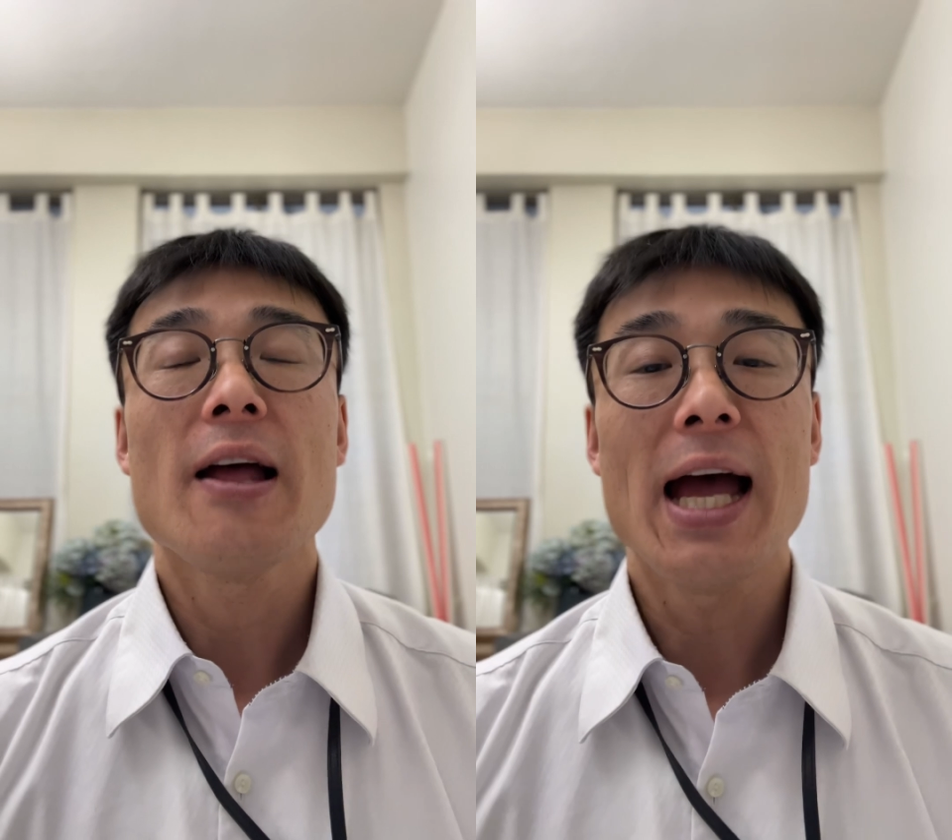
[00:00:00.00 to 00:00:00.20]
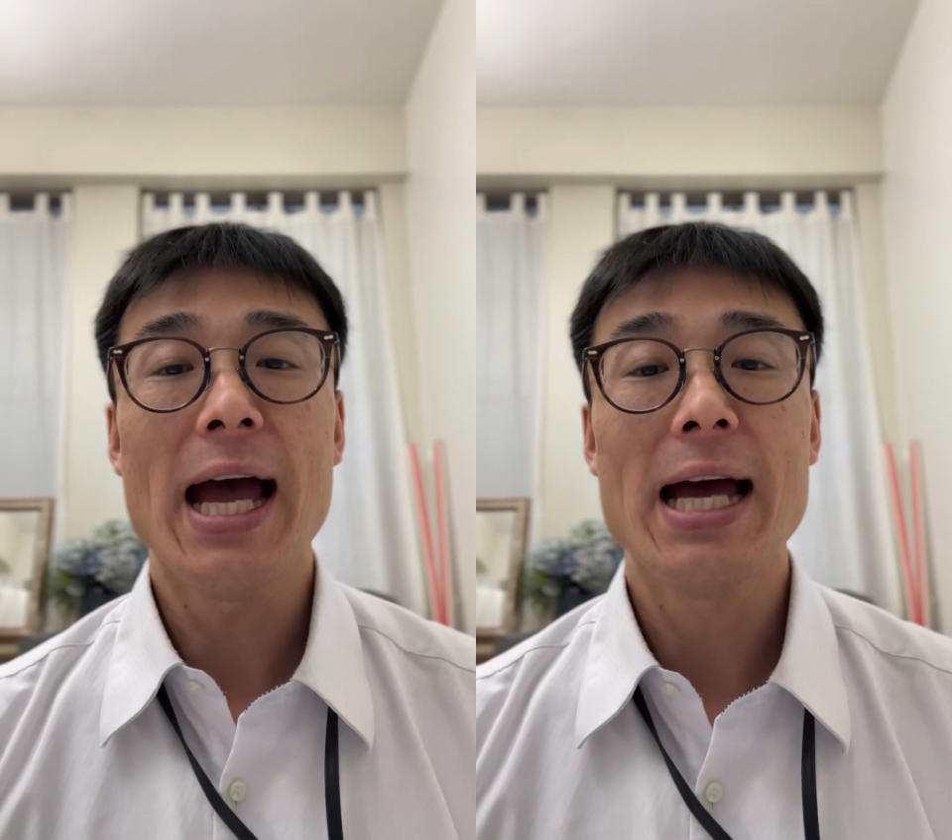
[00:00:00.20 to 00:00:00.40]

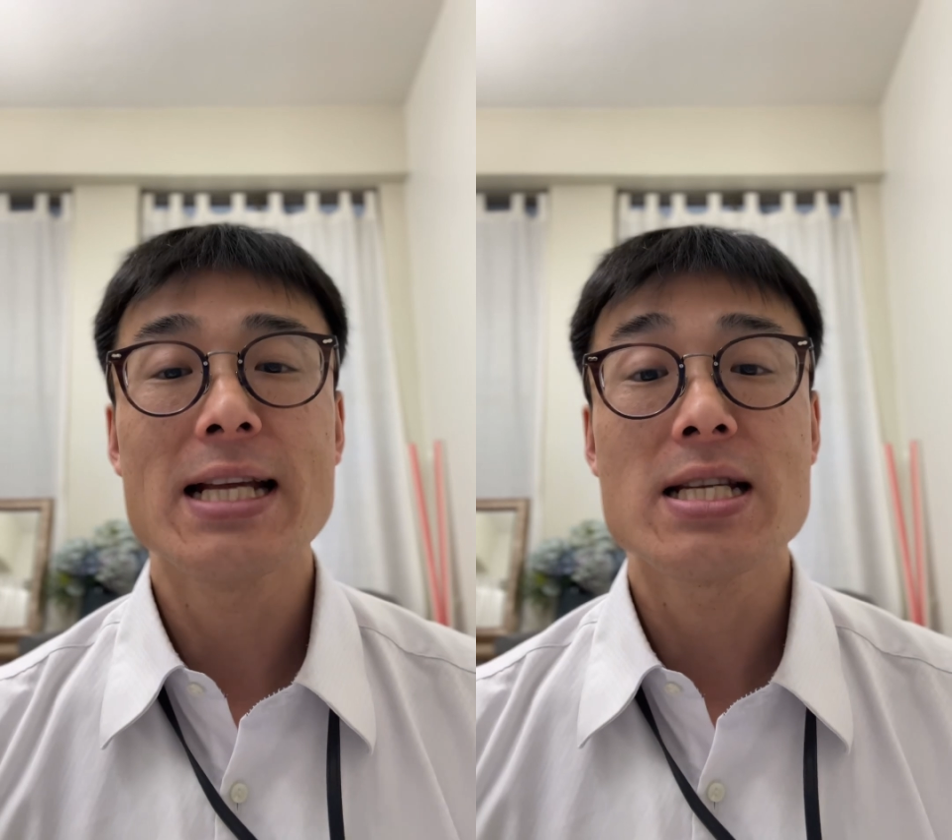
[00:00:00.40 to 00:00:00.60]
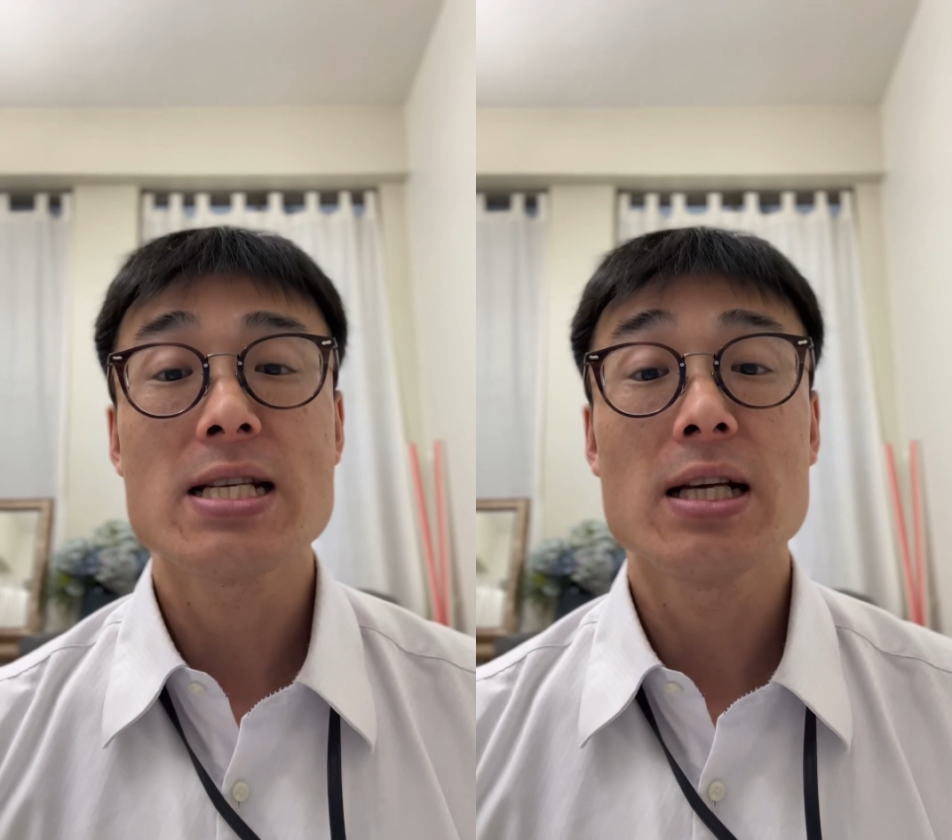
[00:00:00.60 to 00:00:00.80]

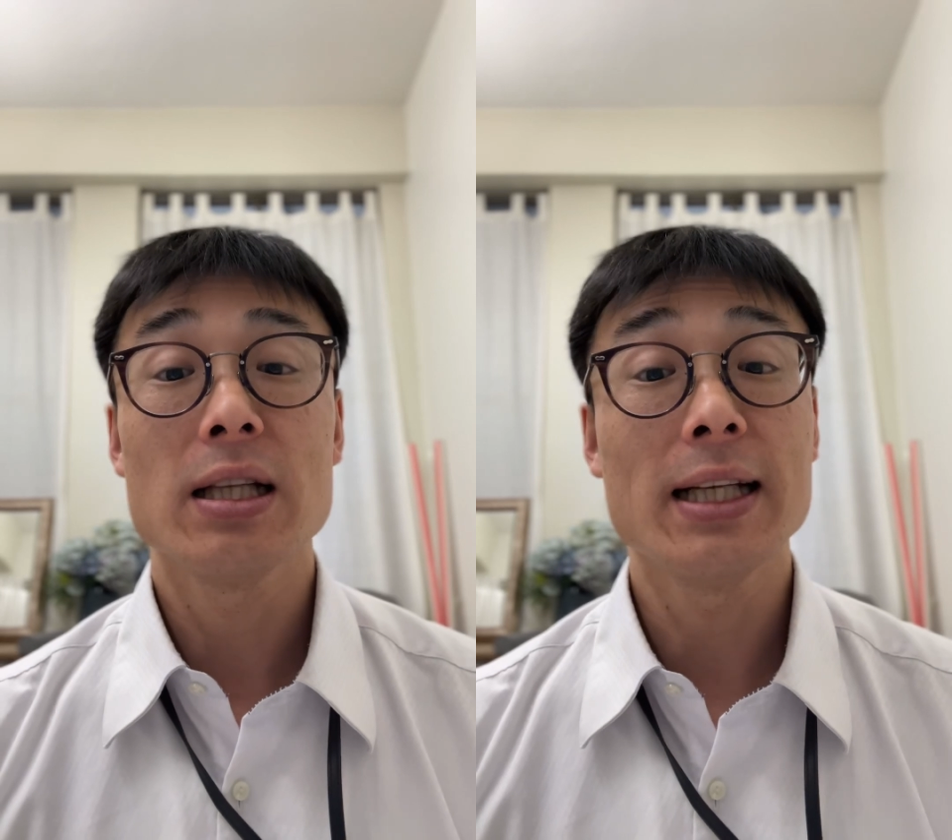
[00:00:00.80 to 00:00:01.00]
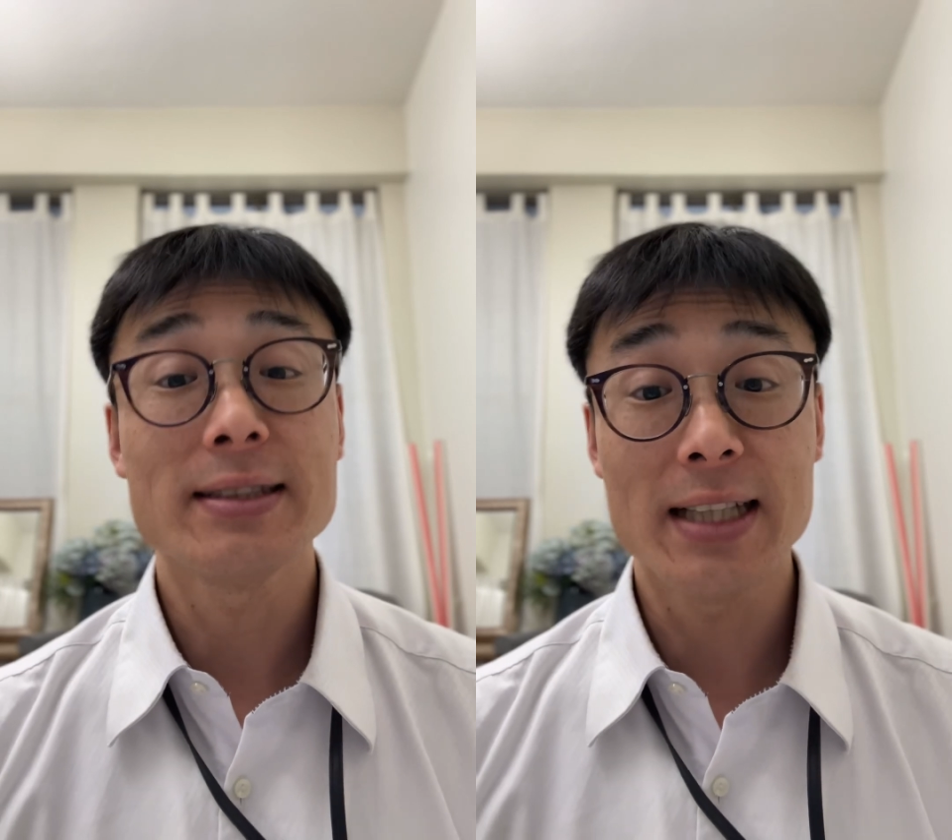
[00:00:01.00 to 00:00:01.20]
And
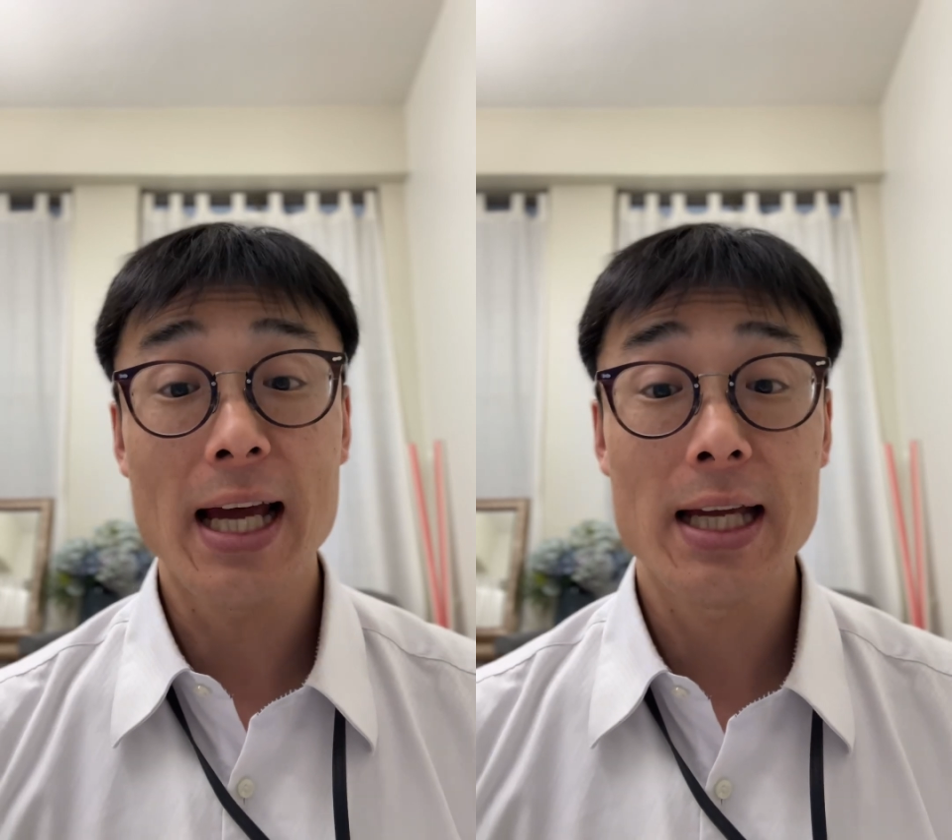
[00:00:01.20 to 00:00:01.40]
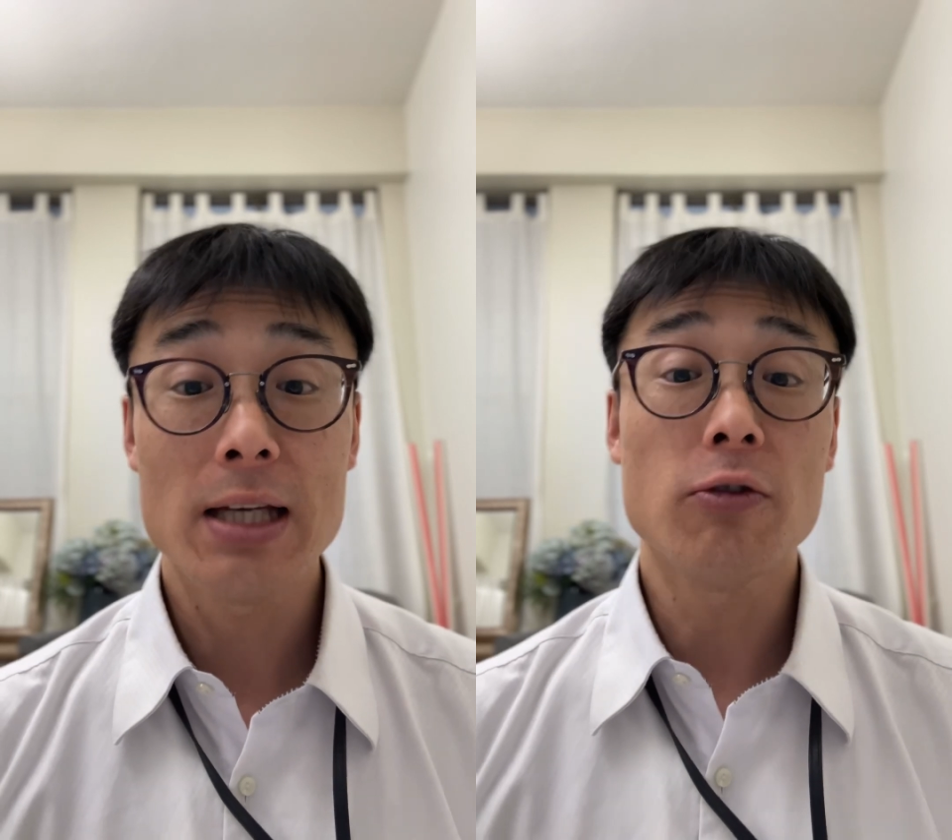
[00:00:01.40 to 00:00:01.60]
let's
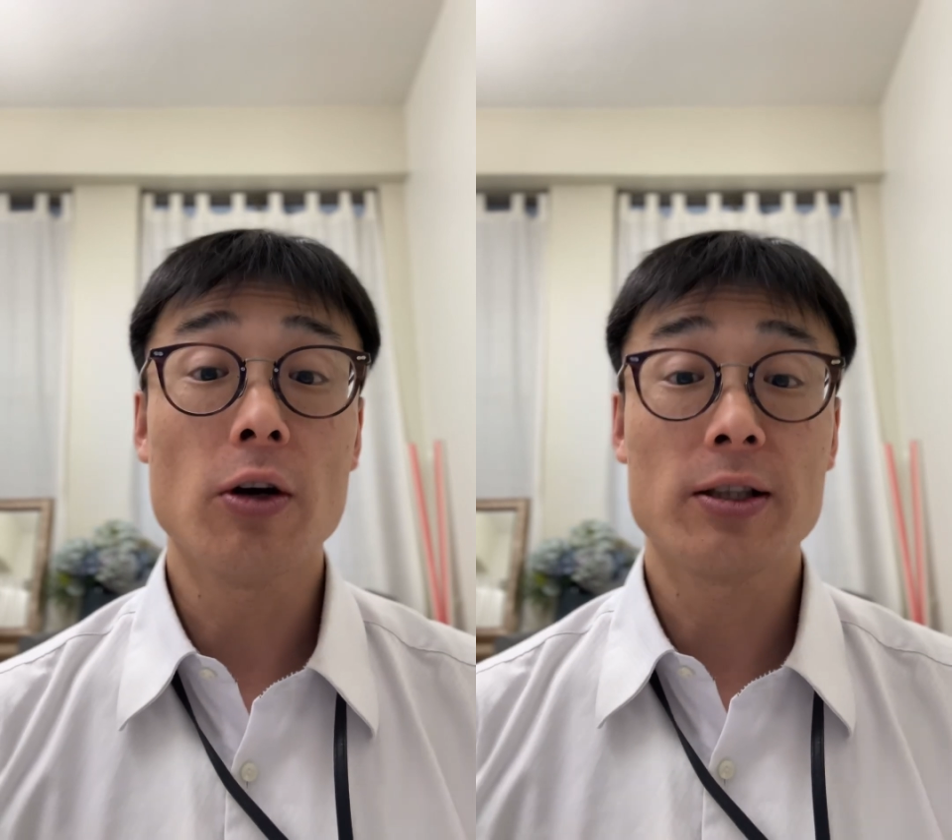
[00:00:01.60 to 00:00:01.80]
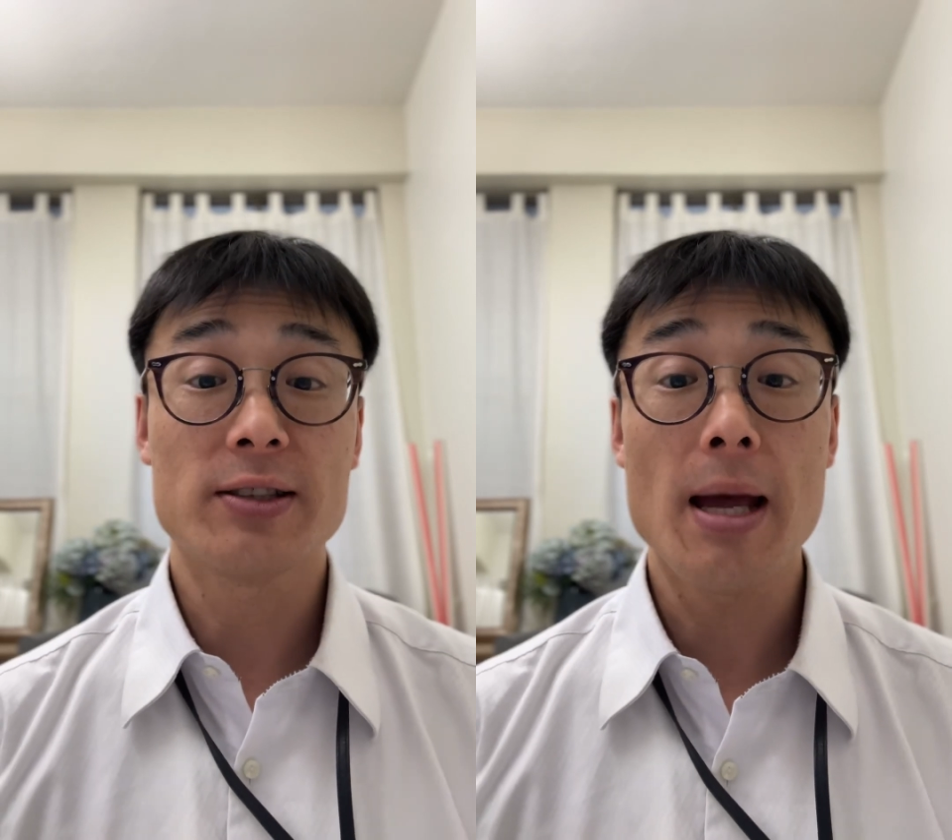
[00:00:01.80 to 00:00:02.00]
say, for
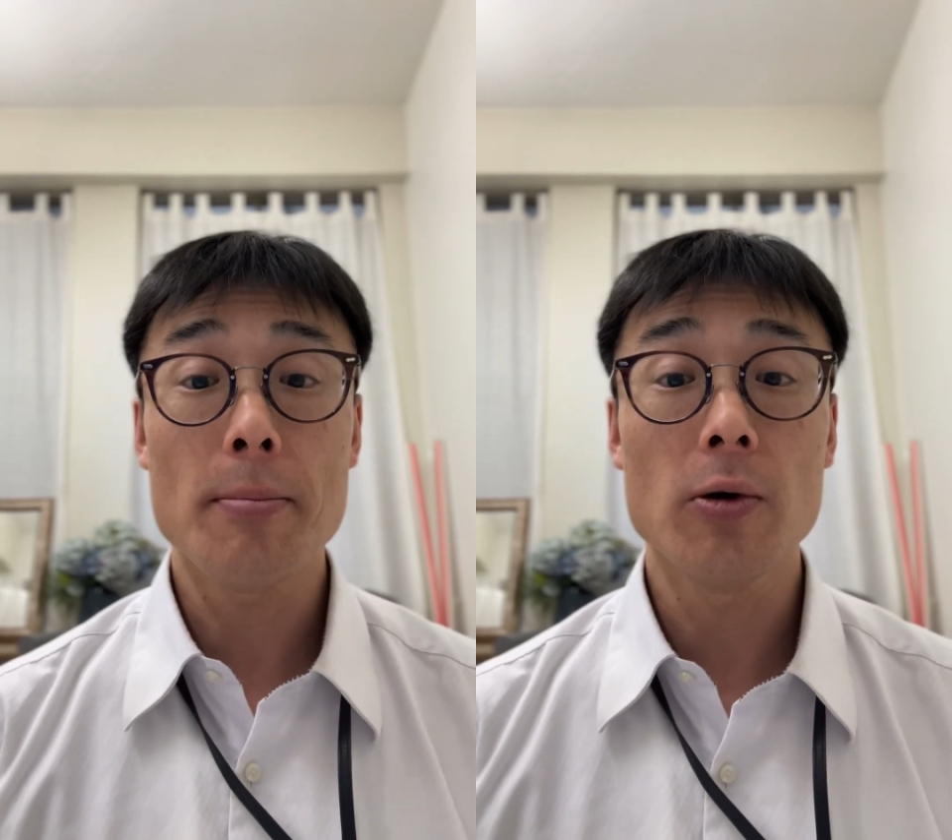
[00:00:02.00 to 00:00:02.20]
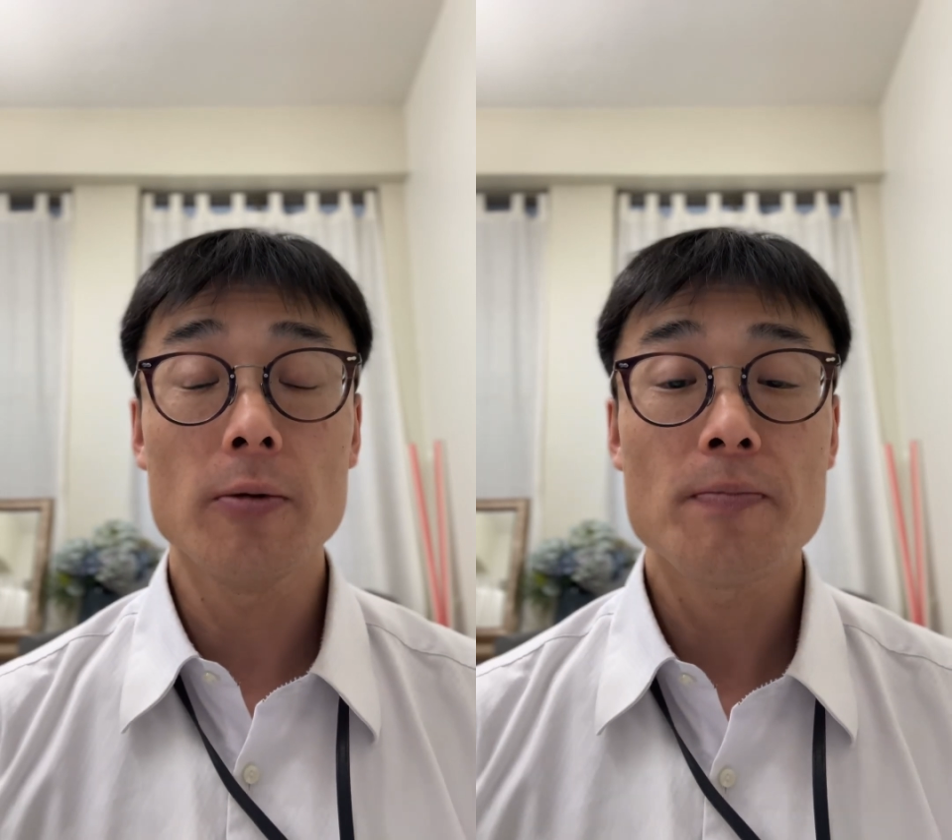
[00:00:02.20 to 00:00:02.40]

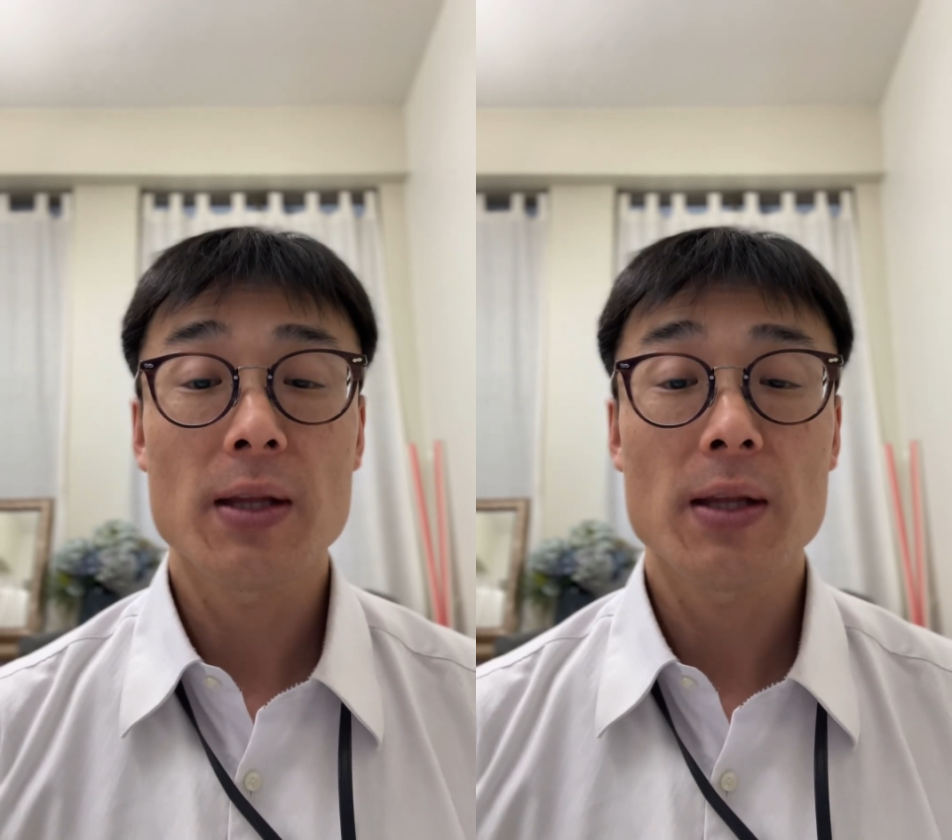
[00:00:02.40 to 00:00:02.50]
example,